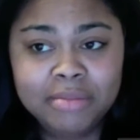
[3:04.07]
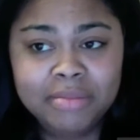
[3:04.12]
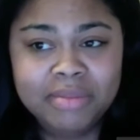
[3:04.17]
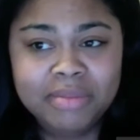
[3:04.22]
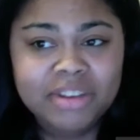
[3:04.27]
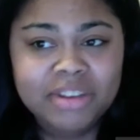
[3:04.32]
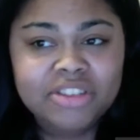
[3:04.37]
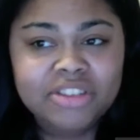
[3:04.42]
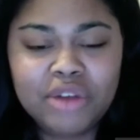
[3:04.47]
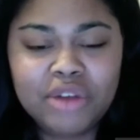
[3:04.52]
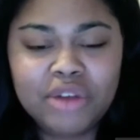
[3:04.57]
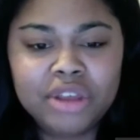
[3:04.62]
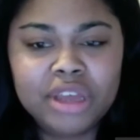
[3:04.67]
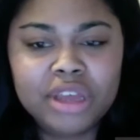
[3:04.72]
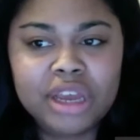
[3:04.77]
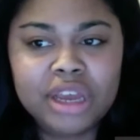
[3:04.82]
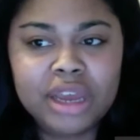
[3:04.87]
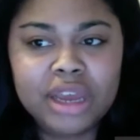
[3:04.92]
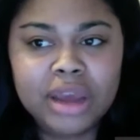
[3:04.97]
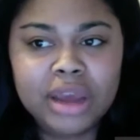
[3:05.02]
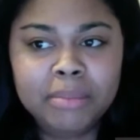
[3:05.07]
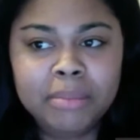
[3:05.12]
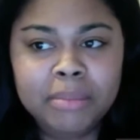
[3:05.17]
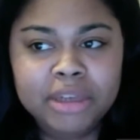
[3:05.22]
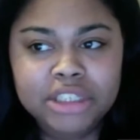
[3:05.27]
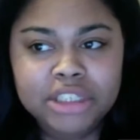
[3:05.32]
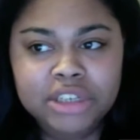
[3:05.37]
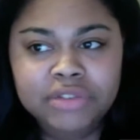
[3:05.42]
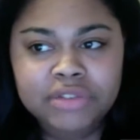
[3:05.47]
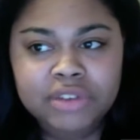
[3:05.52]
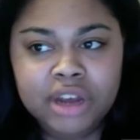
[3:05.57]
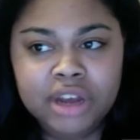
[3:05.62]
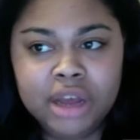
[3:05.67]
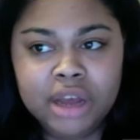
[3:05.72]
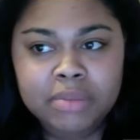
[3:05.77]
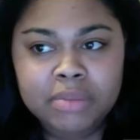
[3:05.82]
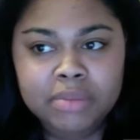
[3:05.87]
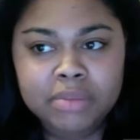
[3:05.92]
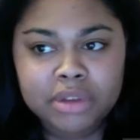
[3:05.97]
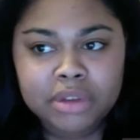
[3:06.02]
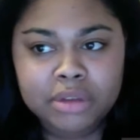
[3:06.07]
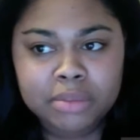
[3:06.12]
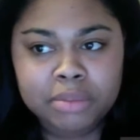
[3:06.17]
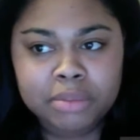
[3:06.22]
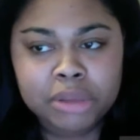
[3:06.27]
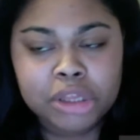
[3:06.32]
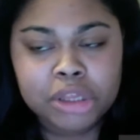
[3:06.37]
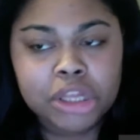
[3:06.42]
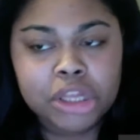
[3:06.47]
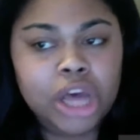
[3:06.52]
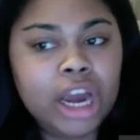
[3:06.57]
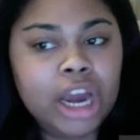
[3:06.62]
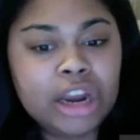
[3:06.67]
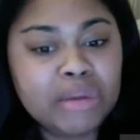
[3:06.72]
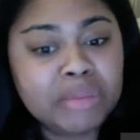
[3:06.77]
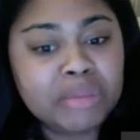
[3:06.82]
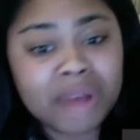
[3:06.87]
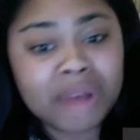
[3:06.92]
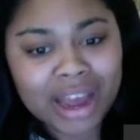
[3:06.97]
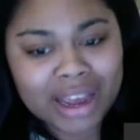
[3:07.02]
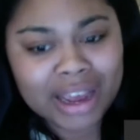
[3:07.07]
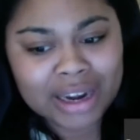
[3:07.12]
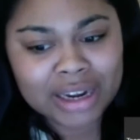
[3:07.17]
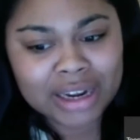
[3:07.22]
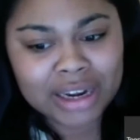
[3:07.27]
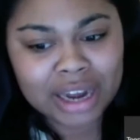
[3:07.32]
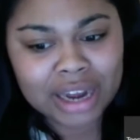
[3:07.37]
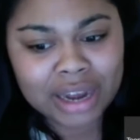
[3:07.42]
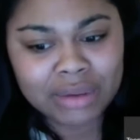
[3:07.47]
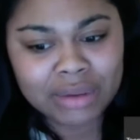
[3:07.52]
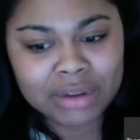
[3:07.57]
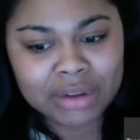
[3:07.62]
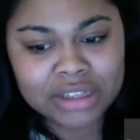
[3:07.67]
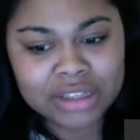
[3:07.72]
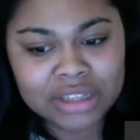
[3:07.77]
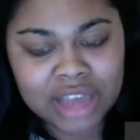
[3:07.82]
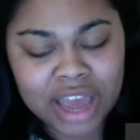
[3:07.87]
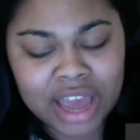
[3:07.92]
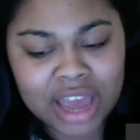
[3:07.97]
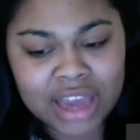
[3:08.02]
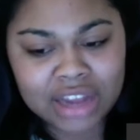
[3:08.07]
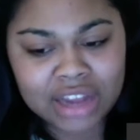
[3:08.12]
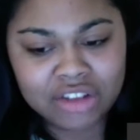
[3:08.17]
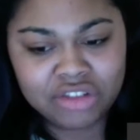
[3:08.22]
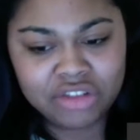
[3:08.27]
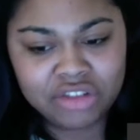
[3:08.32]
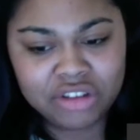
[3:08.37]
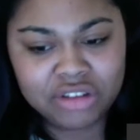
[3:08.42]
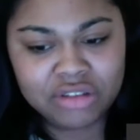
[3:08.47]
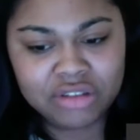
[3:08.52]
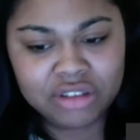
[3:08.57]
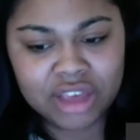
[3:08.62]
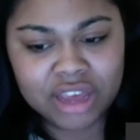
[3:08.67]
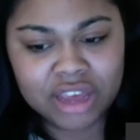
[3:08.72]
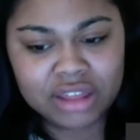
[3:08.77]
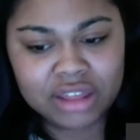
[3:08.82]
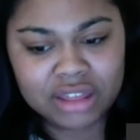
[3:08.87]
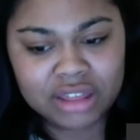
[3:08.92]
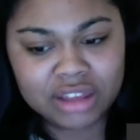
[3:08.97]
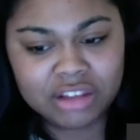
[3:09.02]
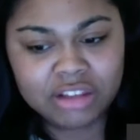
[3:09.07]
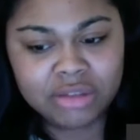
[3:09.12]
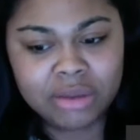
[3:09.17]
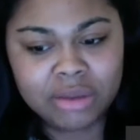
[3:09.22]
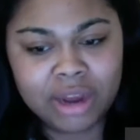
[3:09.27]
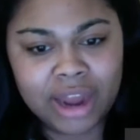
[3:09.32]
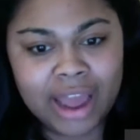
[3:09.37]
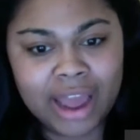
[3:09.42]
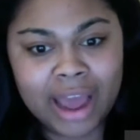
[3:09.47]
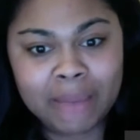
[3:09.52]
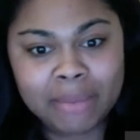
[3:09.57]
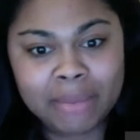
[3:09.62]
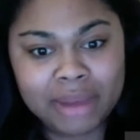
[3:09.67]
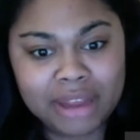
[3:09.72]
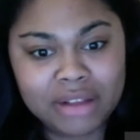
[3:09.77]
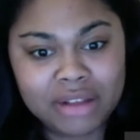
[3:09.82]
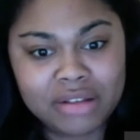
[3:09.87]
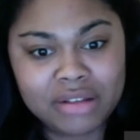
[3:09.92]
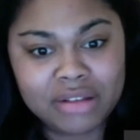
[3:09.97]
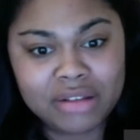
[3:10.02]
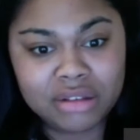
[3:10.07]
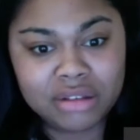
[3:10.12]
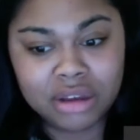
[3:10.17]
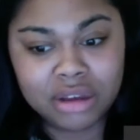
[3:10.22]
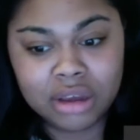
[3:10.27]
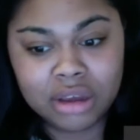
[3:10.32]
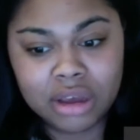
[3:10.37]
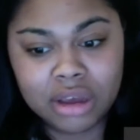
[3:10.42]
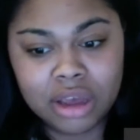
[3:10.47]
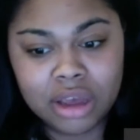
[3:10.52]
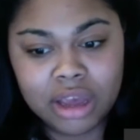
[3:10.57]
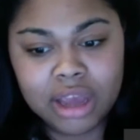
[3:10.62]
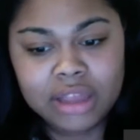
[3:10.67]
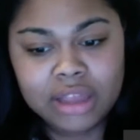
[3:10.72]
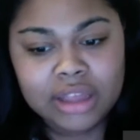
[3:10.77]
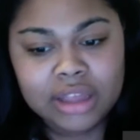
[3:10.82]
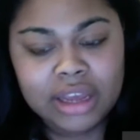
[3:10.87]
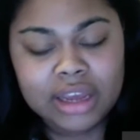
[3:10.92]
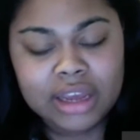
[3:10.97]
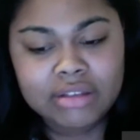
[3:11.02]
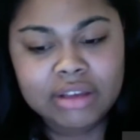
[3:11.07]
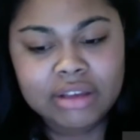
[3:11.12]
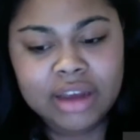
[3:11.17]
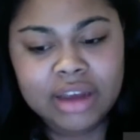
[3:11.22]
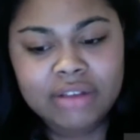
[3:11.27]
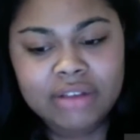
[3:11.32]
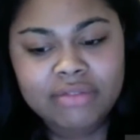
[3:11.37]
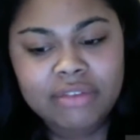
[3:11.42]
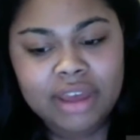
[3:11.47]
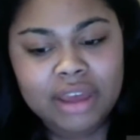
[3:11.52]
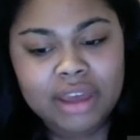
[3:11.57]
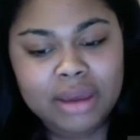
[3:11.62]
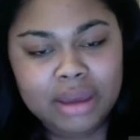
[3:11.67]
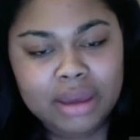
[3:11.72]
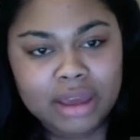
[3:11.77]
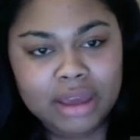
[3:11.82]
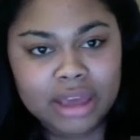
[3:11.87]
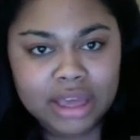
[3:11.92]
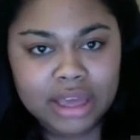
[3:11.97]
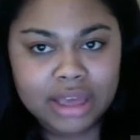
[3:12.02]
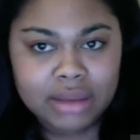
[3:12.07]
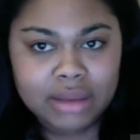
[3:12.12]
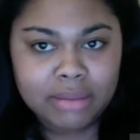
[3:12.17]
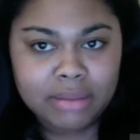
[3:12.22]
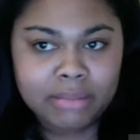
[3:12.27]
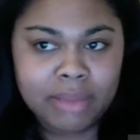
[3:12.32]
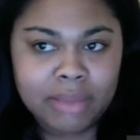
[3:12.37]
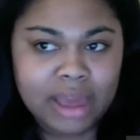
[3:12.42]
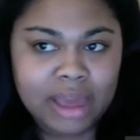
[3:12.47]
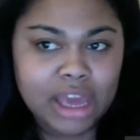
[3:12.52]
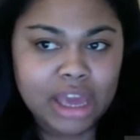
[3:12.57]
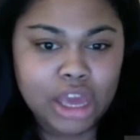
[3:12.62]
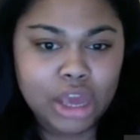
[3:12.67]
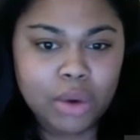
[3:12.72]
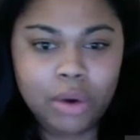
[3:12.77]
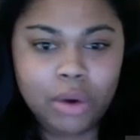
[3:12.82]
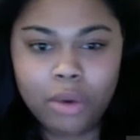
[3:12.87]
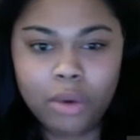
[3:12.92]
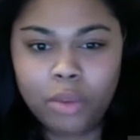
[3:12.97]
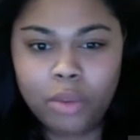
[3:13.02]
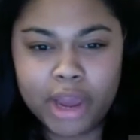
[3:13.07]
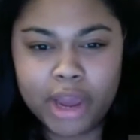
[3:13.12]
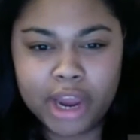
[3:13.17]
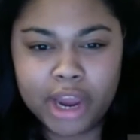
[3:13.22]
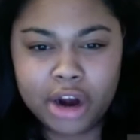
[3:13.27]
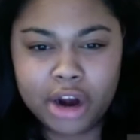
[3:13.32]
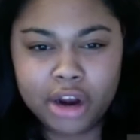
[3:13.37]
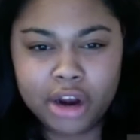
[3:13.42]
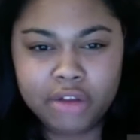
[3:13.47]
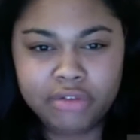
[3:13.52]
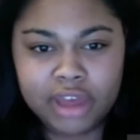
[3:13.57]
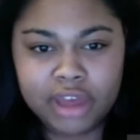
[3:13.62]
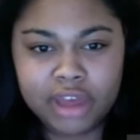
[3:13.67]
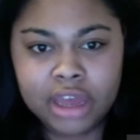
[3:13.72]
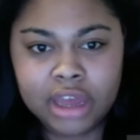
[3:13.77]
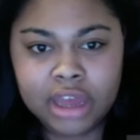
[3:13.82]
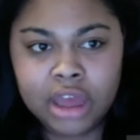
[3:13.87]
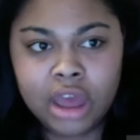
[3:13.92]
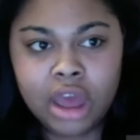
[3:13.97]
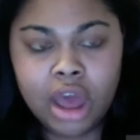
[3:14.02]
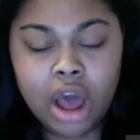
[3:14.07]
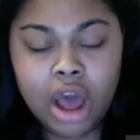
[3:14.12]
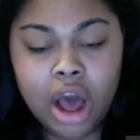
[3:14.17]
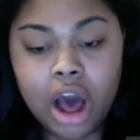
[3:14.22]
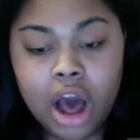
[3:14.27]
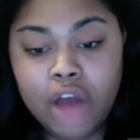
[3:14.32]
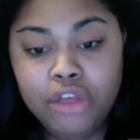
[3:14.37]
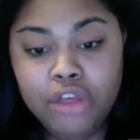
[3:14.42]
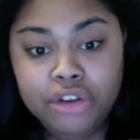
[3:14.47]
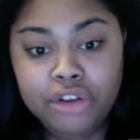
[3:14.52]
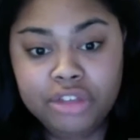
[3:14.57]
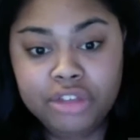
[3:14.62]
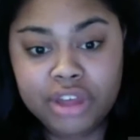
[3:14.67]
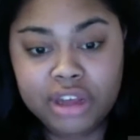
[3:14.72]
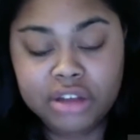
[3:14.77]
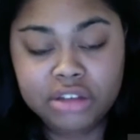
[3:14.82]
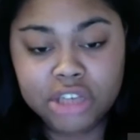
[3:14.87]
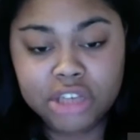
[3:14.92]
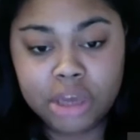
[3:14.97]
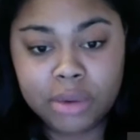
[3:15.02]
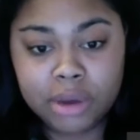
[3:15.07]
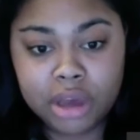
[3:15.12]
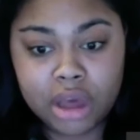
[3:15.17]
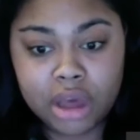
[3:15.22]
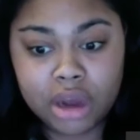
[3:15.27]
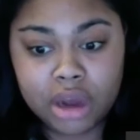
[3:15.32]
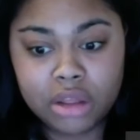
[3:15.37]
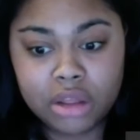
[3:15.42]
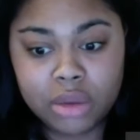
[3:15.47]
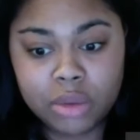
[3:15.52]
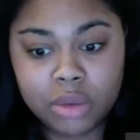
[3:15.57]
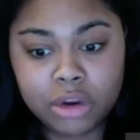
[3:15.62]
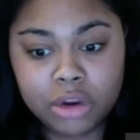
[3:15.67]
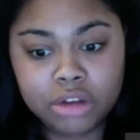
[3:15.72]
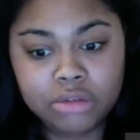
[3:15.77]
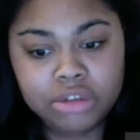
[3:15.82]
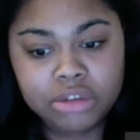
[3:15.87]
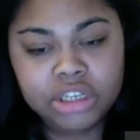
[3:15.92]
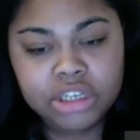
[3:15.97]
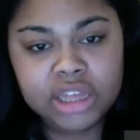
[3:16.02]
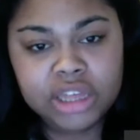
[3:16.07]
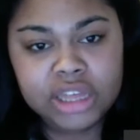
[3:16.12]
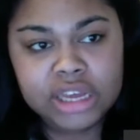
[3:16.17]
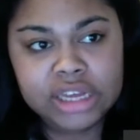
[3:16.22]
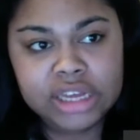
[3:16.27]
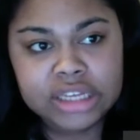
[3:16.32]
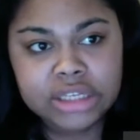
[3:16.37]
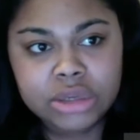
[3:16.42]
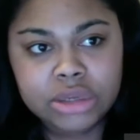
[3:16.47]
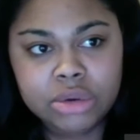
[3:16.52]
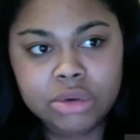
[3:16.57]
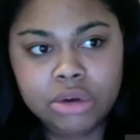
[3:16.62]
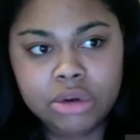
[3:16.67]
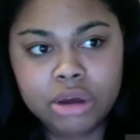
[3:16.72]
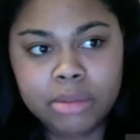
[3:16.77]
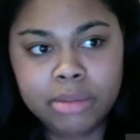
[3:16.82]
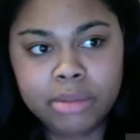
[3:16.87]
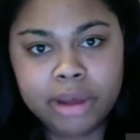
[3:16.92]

There's not really much of a plot behind it, I would say. It's just like this is what happens, and like it's kind of like making you aware of like other things going on in the world, which I think is cool.